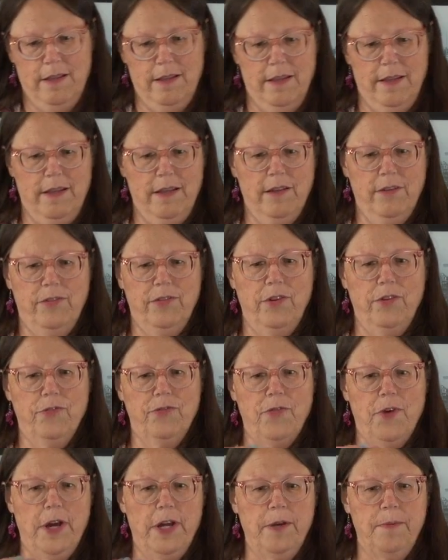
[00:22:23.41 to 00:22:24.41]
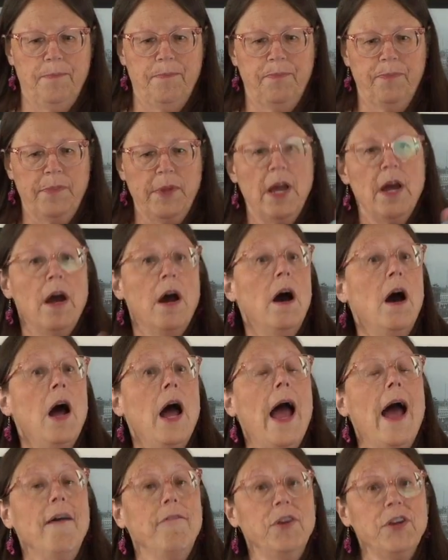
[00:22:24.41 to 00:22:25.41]
This is fun.
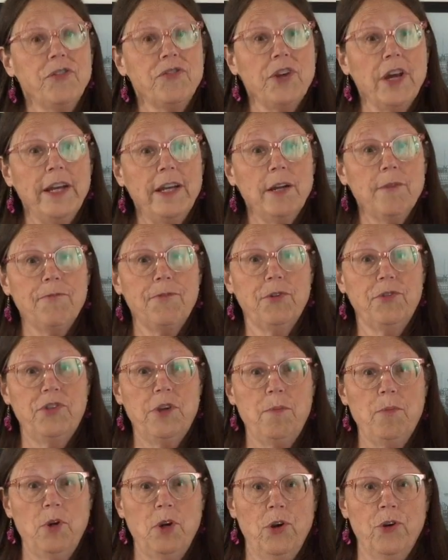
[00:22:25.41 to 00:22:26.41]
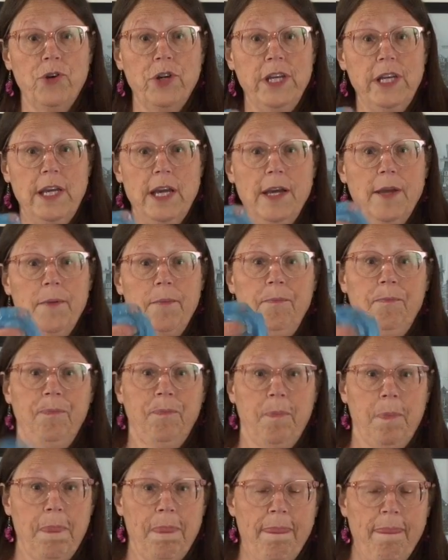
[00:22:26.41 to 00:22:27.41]
Have you signed up for summer learning yet?
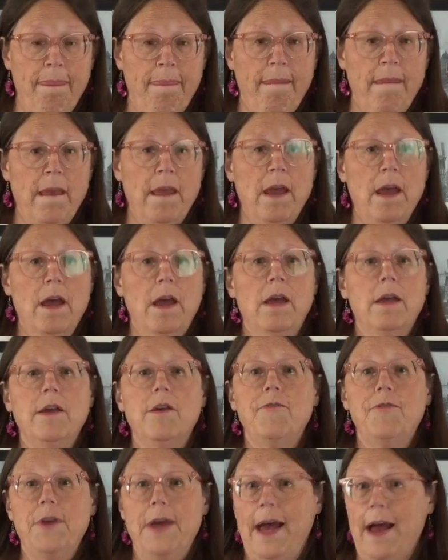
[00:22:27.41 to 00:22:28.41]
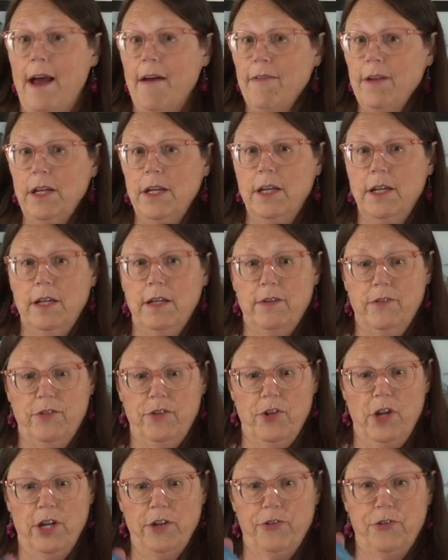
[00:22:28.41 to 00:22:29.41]
If you haven't, it is
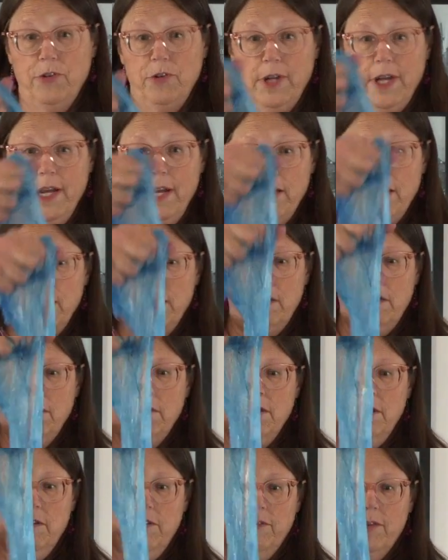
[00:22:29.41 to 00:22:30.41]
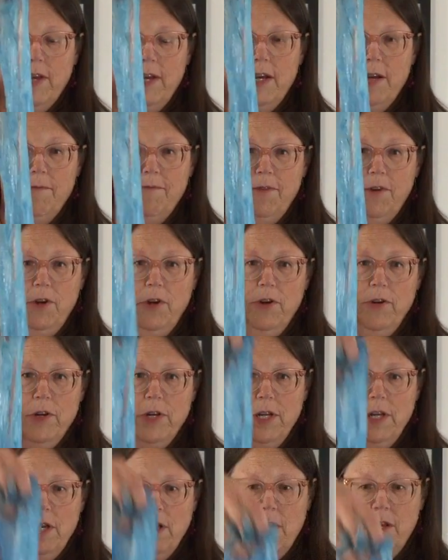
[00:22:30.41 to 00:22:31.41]
not too late, and you can sign up for
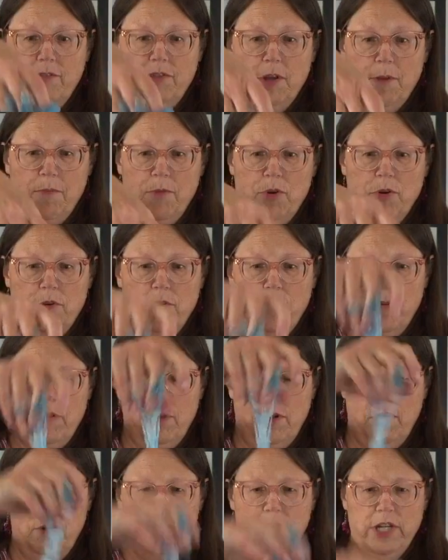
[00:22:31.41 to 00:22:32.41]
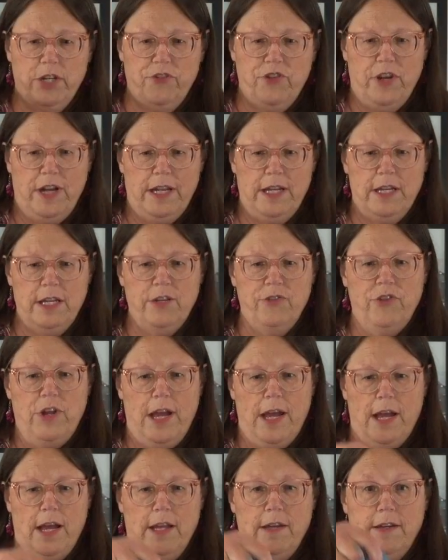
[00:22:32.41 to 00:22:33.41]
summer learning challenge
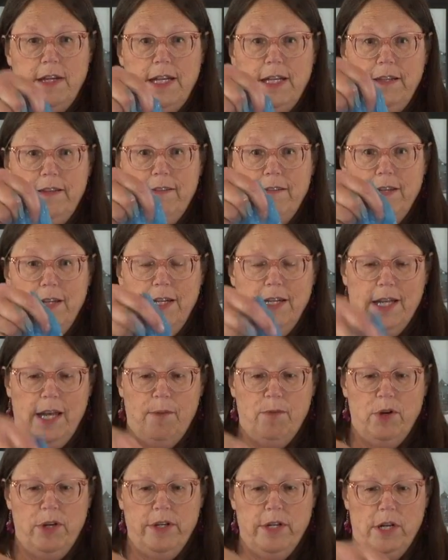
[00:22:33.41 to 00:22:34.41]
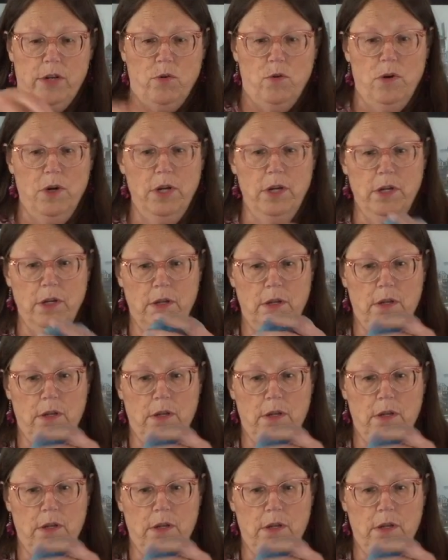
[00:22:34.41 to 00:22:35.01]
at dailycitylibrary.org.